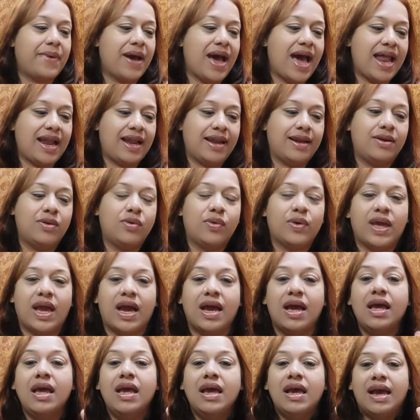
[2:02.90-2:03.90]

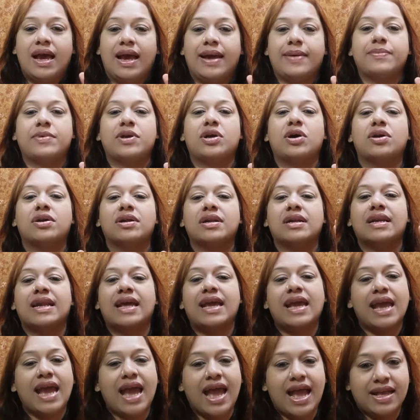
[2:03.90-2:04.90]
Hallelujah. I'm going to
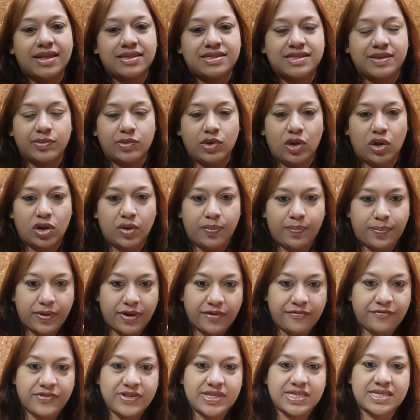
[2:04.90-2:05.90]
lay hands. I'm going to
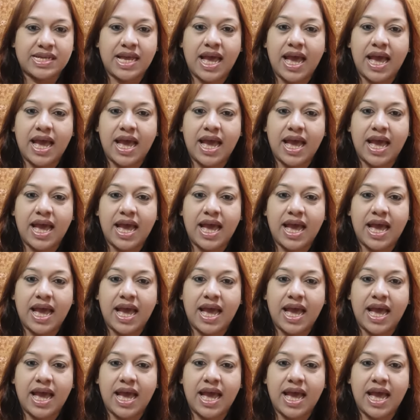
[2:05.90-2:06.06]
prophesy.